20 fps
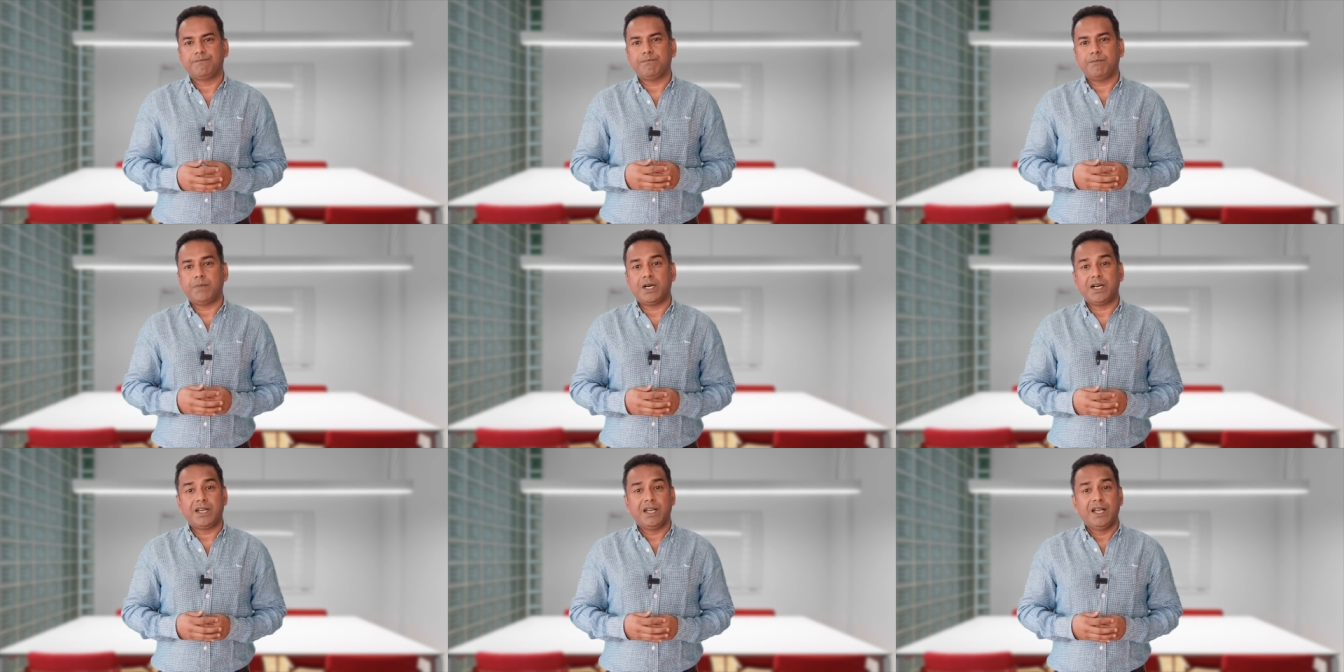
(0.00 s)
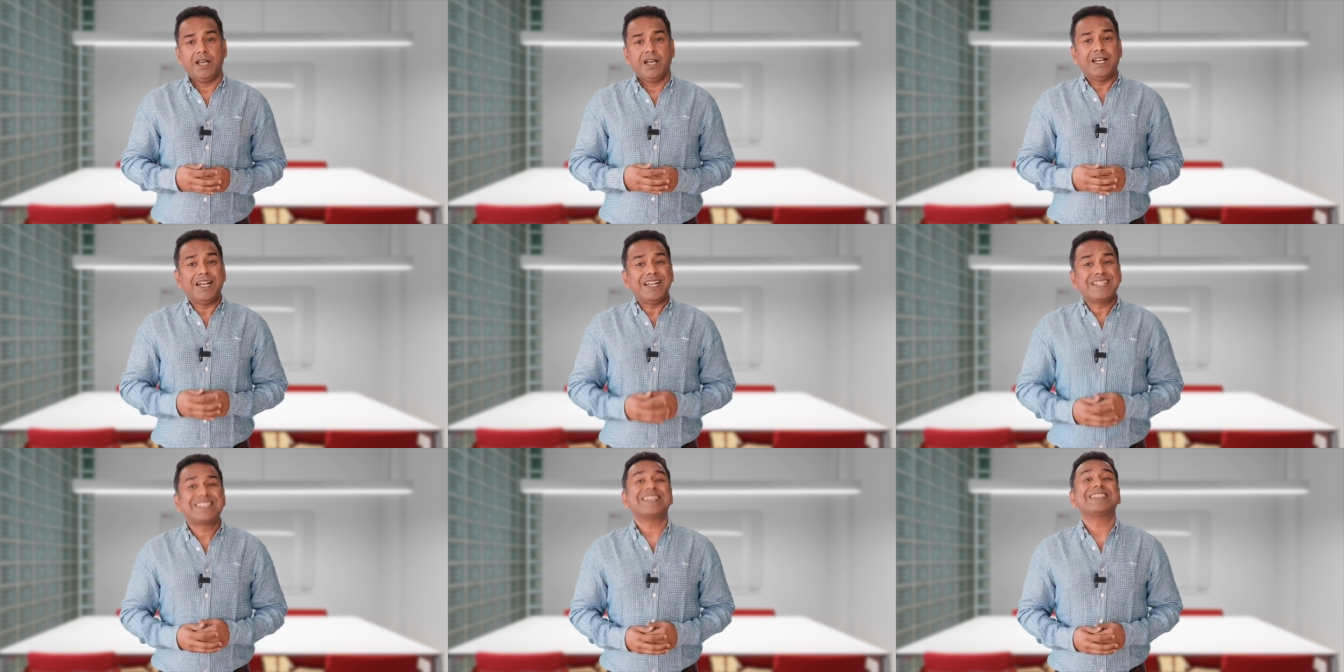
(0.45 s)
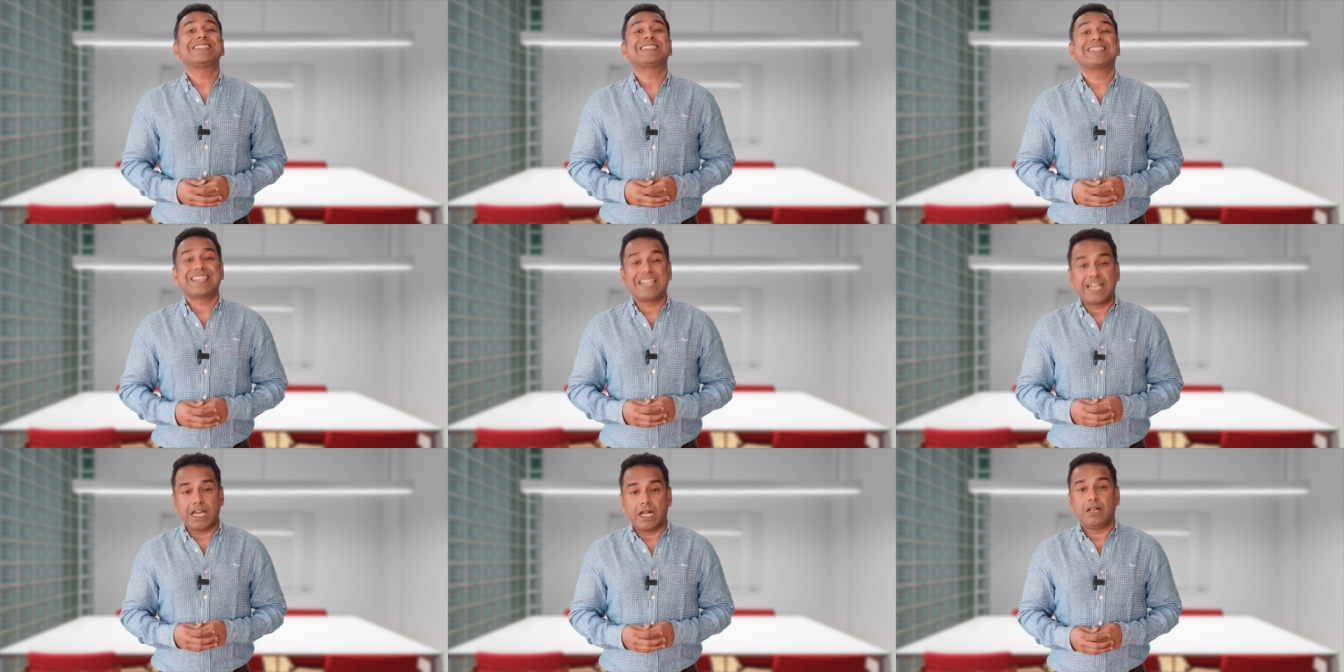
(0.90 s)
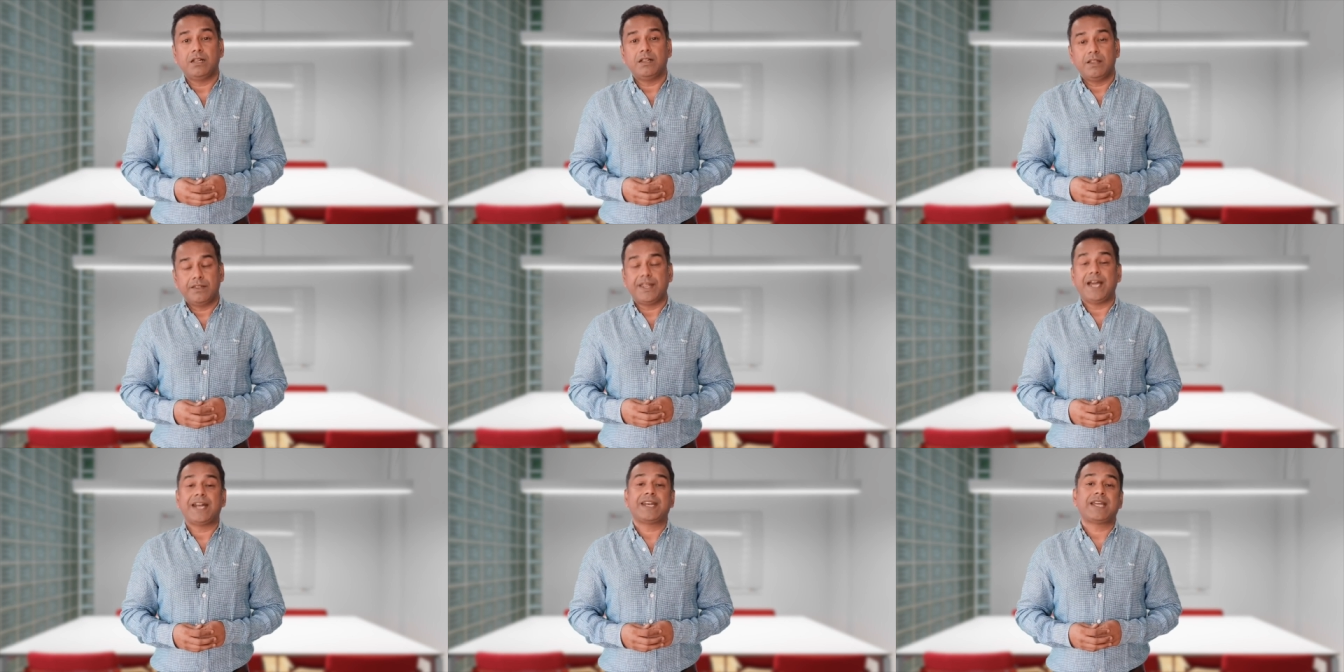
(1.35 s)
but it's a skill
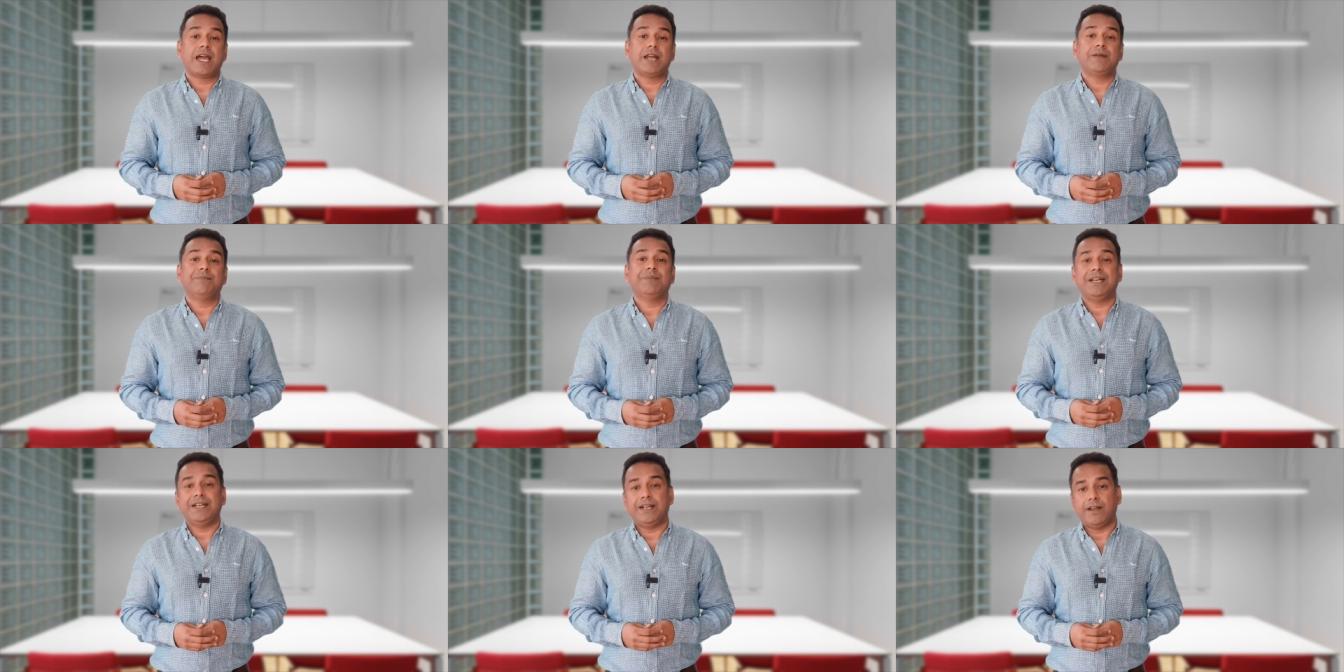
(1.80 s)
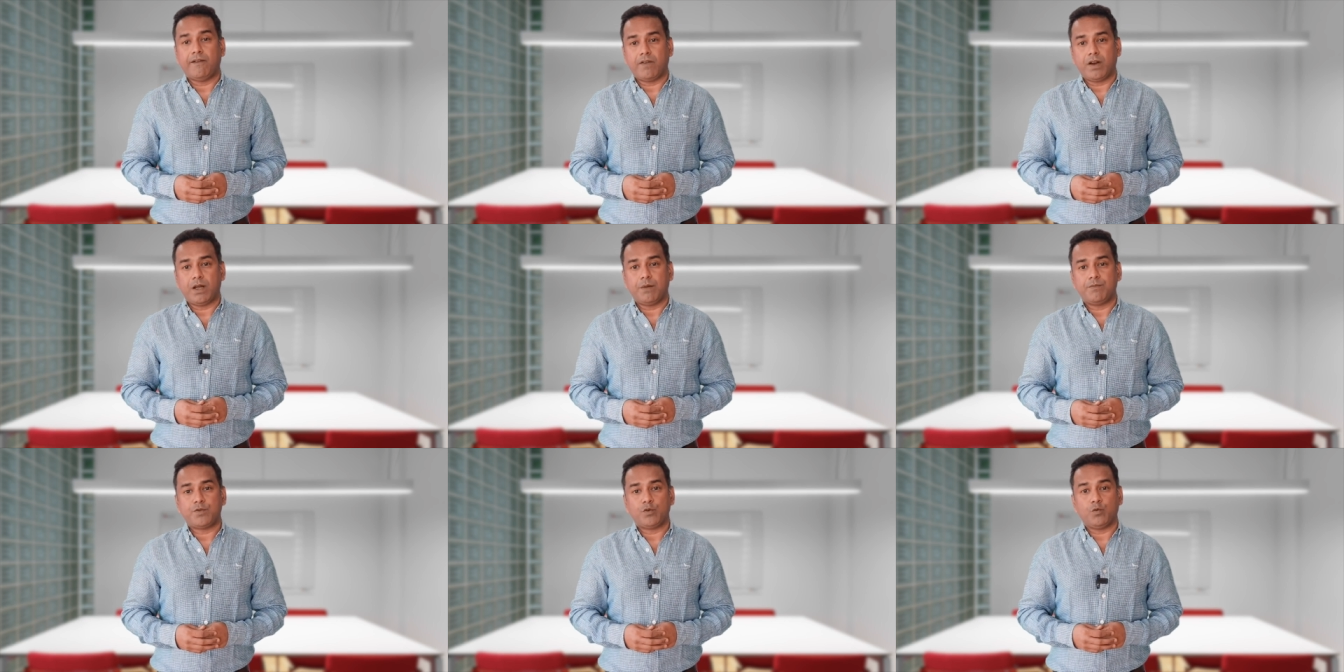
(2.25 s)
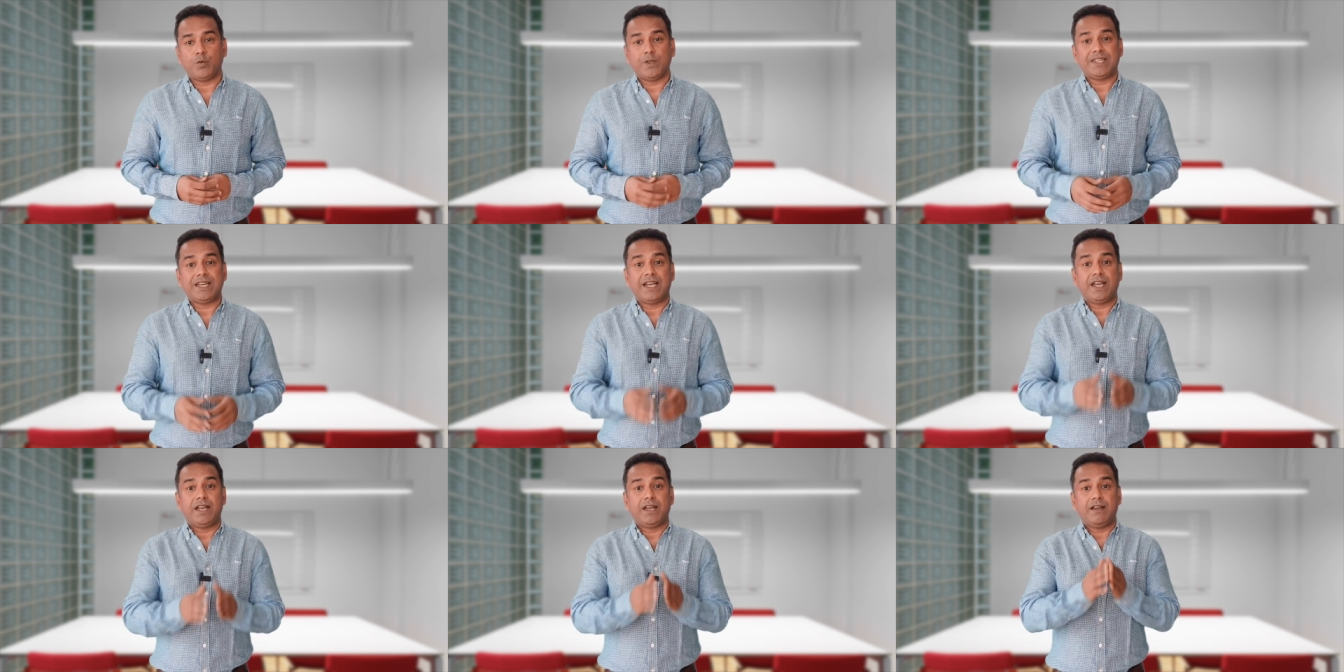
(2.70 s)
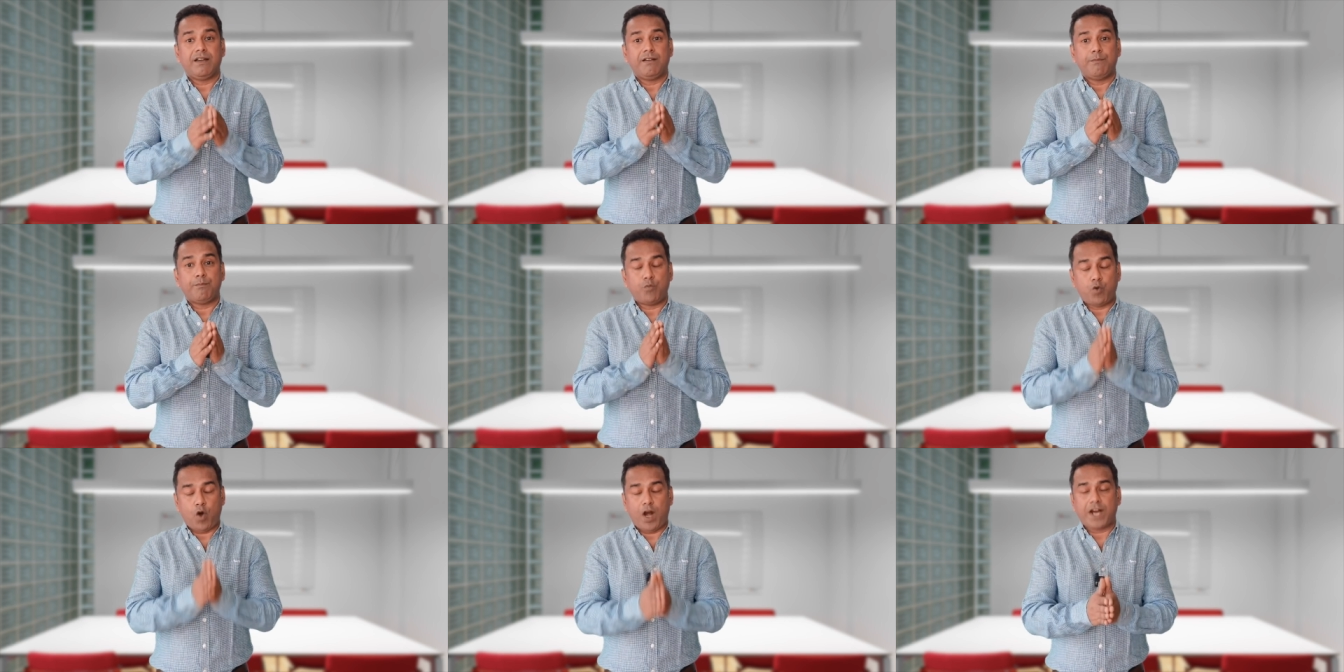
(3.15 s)
that can be developed with
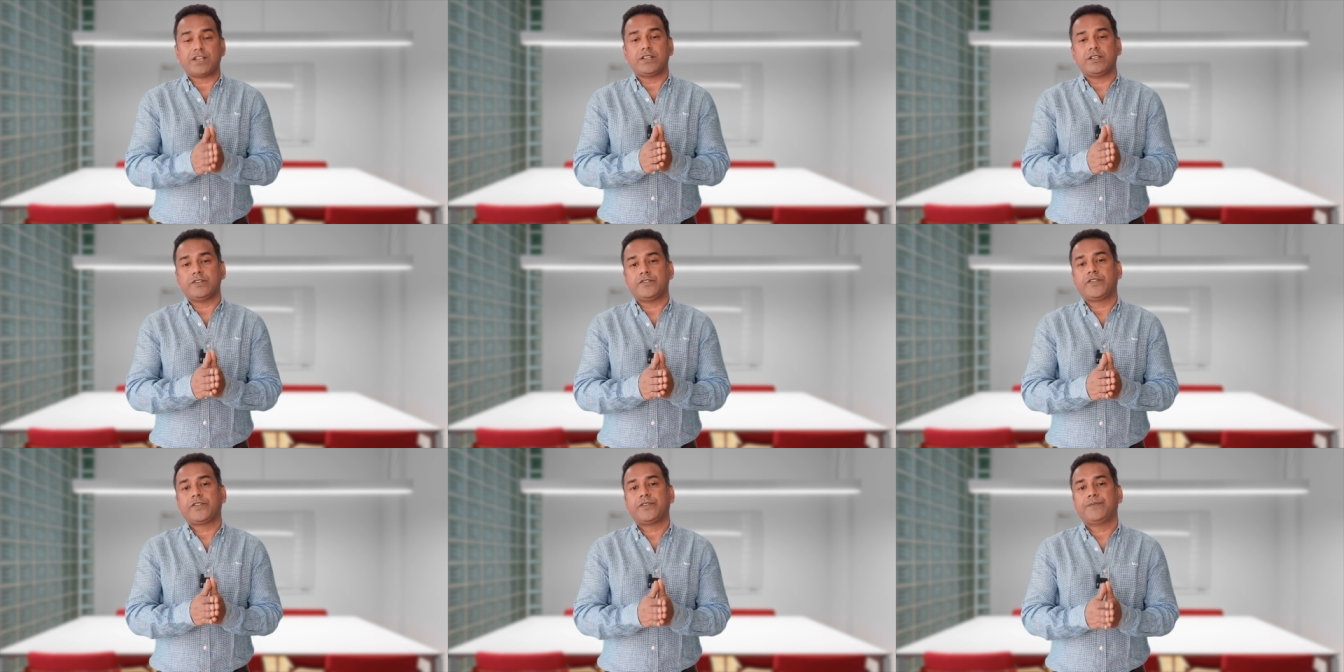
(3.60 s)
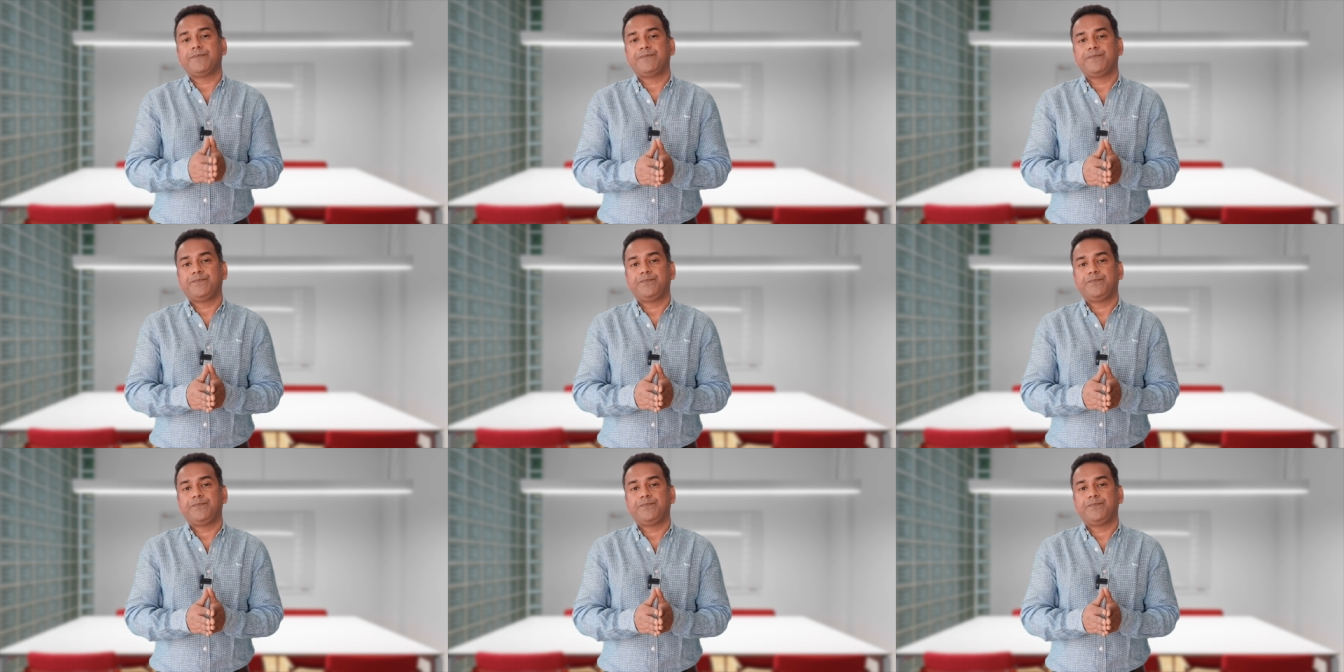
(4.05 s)
practice.